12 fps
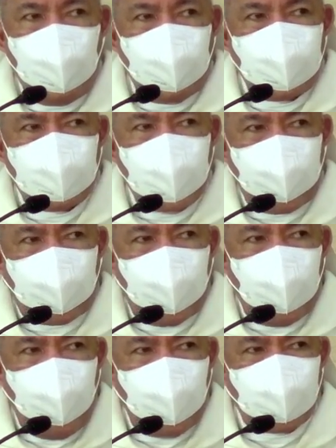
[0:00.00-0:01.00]

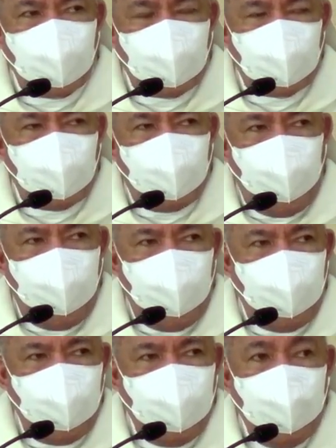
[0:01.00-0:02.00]
Second lesson
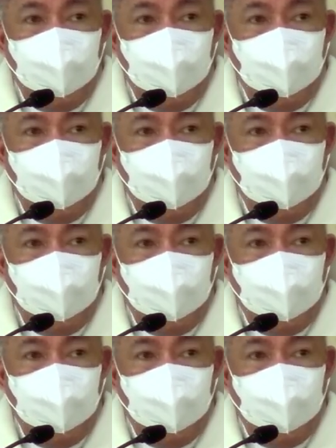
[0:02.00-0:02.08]
today,